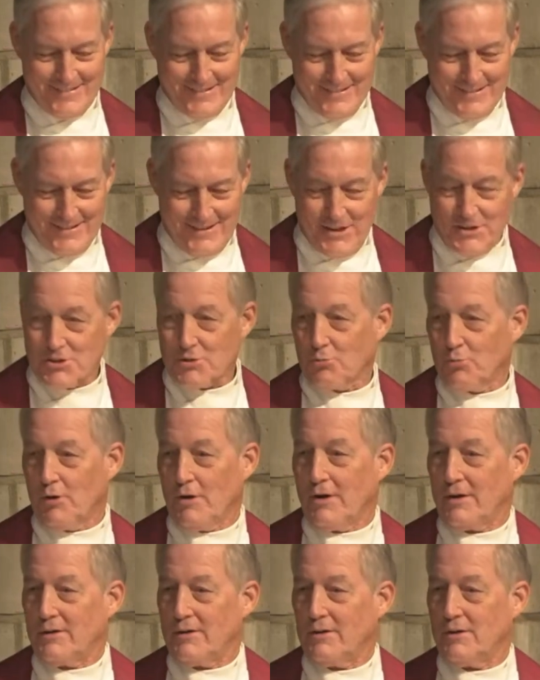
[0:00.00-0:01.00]
He's the
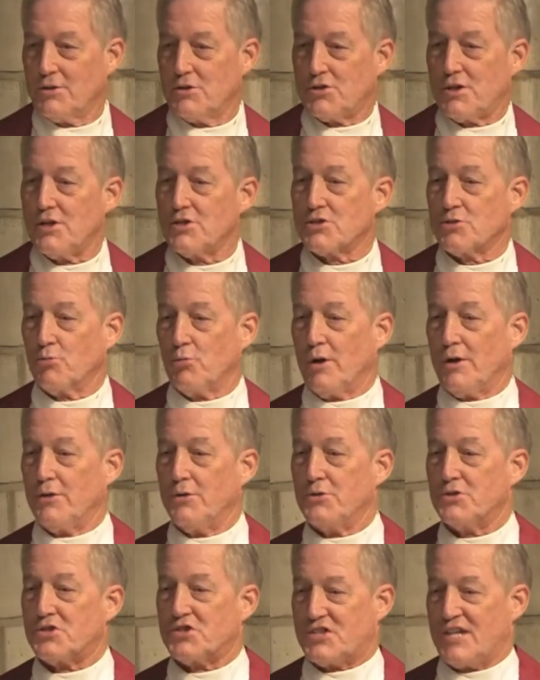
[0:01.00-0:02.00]
one, she's the one
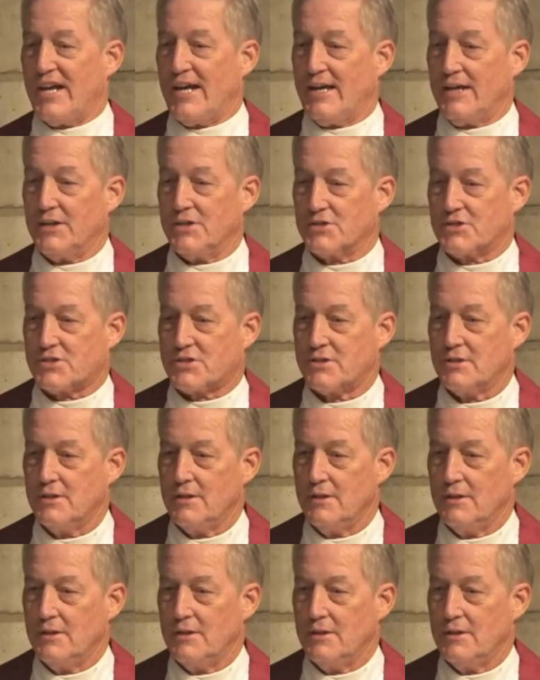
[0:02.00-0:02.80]
who stays,